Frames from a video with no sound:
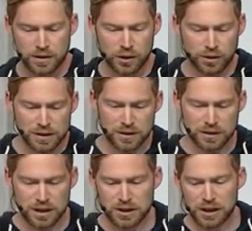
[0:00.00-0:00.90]
So
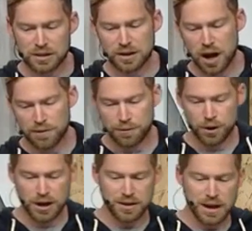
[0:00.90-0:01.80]
let's kick things off
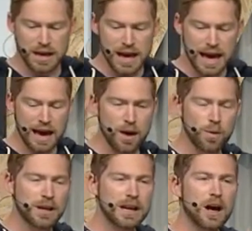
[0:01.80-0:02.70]
with
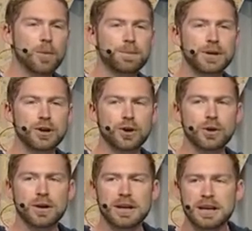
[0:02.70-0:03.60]
how we can help
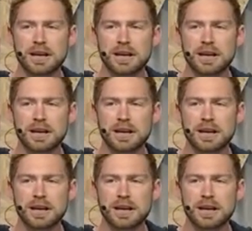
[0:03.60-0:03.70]
you